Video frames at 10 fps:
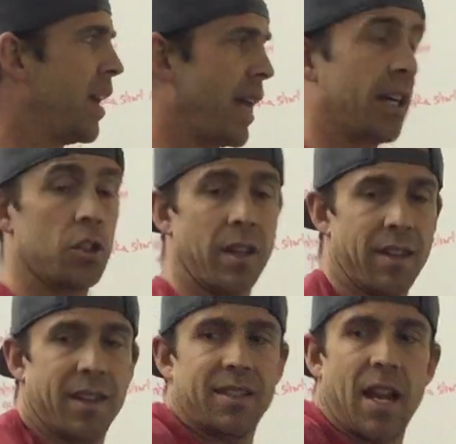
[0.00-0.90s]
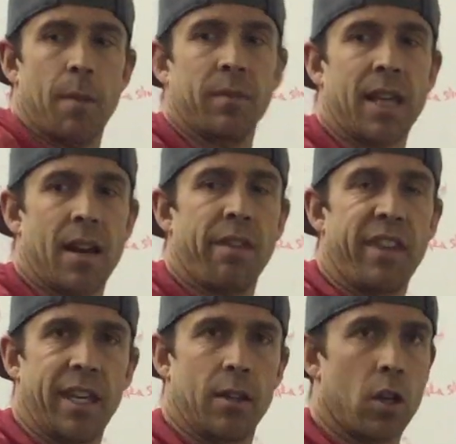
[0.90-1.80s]
And actually I'm kind of
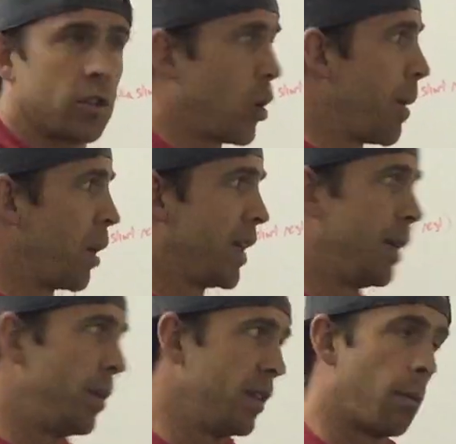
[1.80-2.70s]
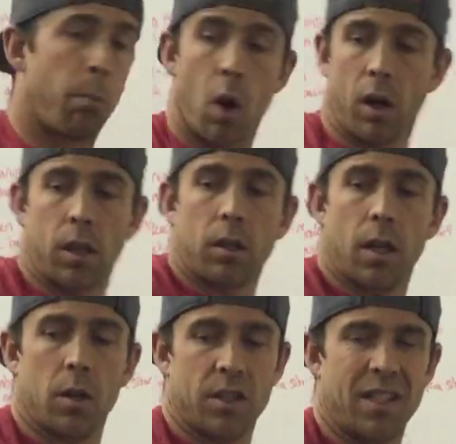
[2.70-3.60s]
thinking also about keeping the bar
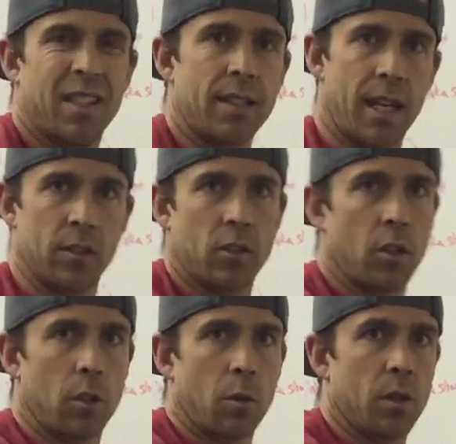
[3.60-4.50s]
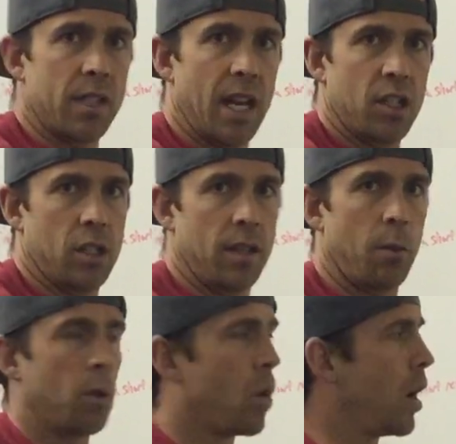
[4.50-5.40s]
close in this internal rotation
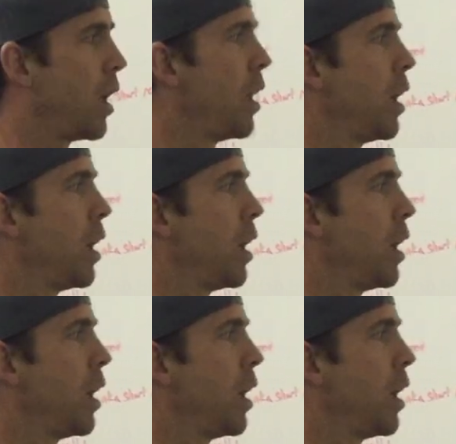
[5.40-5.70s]
that we want.